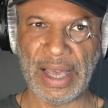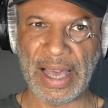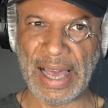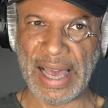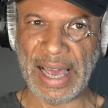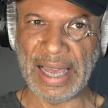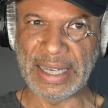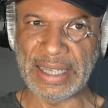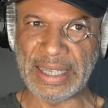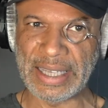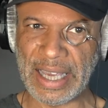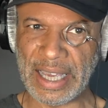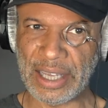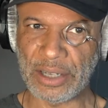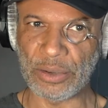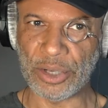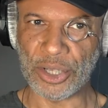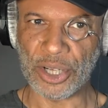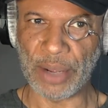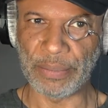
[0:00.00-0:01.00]
and gigs
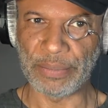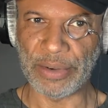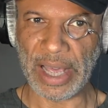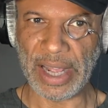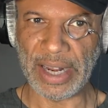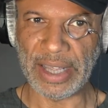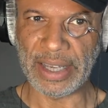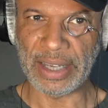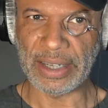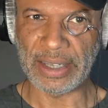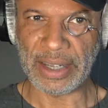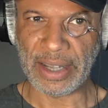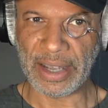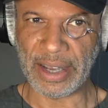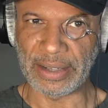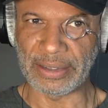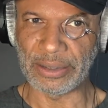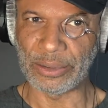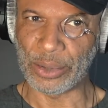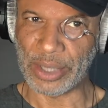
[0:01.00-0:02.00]
which I'm planning, and
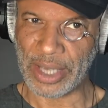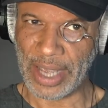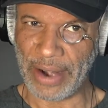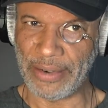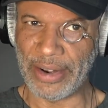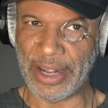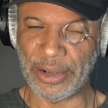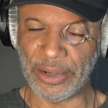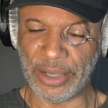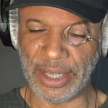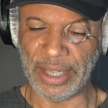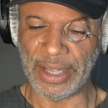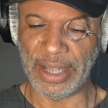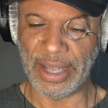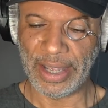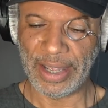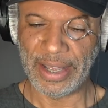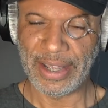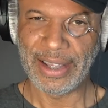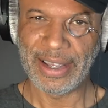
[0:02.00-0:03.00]
karaoke
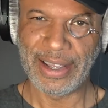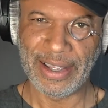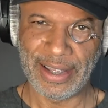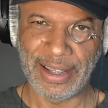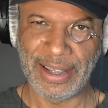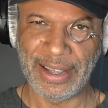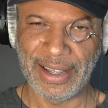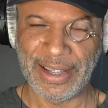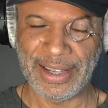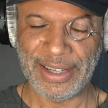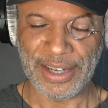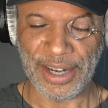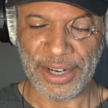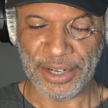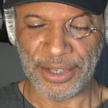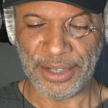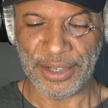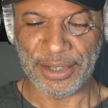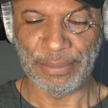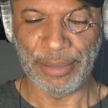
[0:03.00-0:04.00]

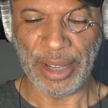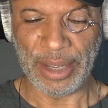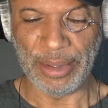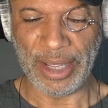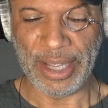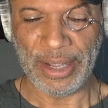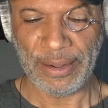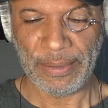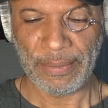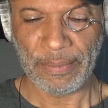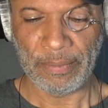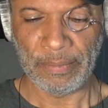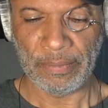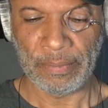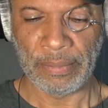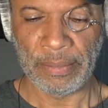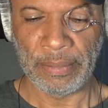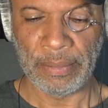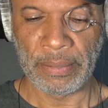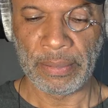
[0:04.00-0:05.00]
sessions maybe.
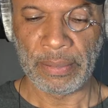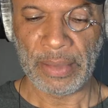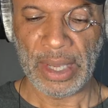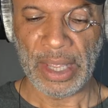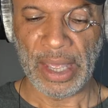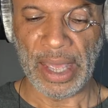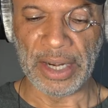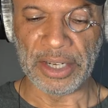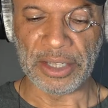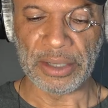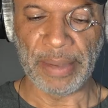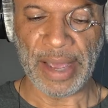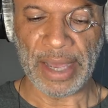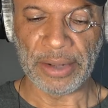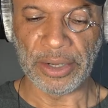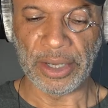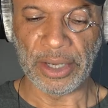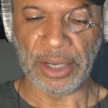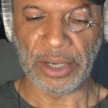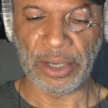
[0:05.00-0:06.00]
And it's about
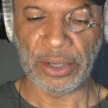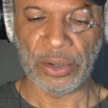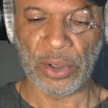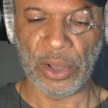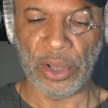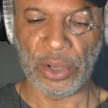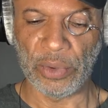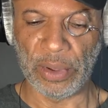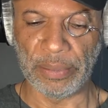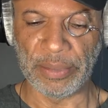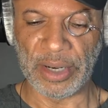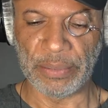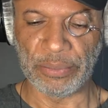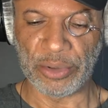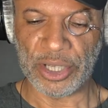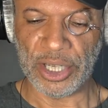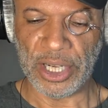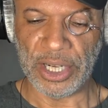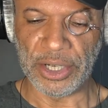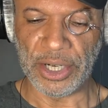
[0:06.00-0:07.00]
equipment and
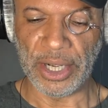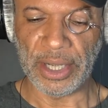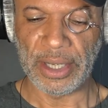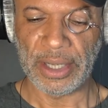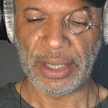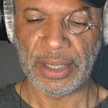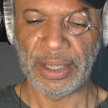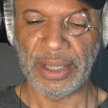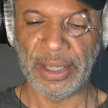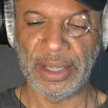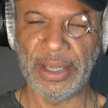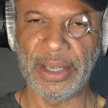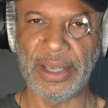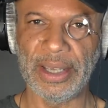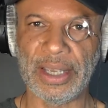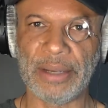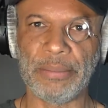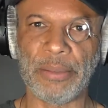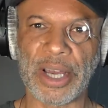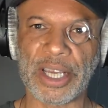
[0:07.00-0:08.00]
procedure.
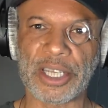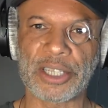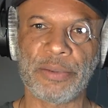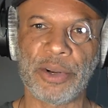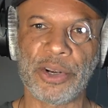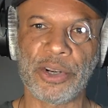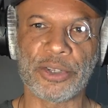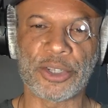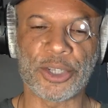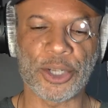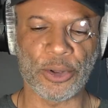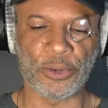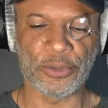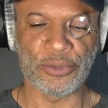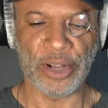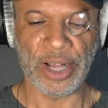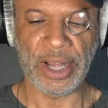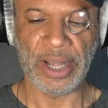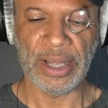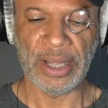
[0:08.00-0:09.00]
In my experience so
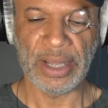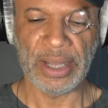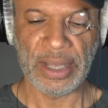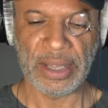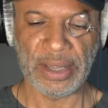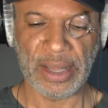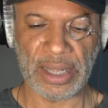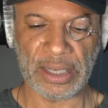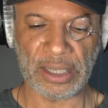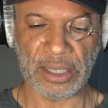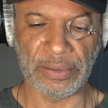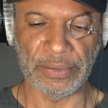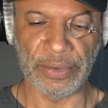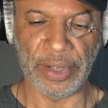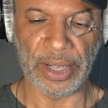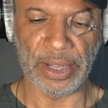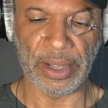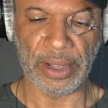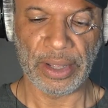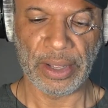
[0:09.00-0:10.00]
far, that's of
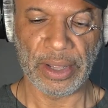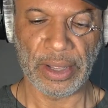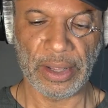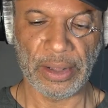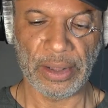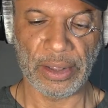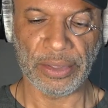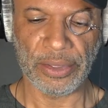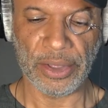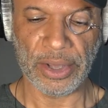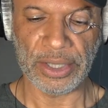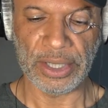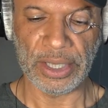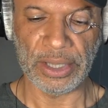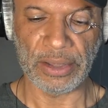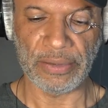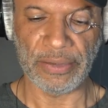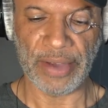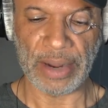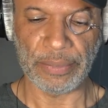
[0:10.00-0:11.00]
the
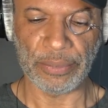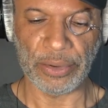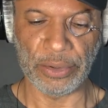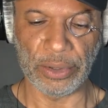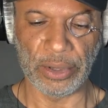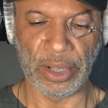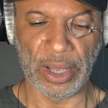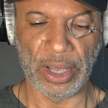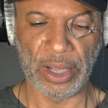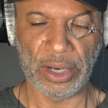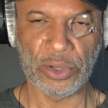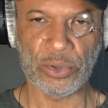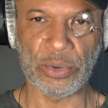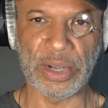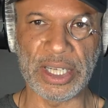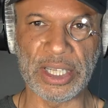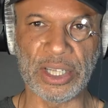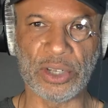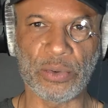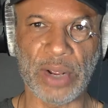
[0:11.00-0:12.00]
13th of April
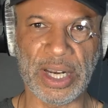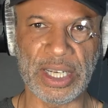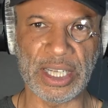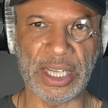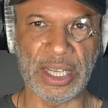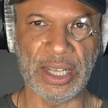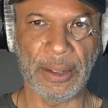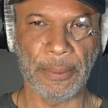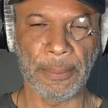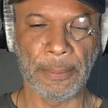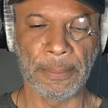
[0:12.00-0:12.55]
2020.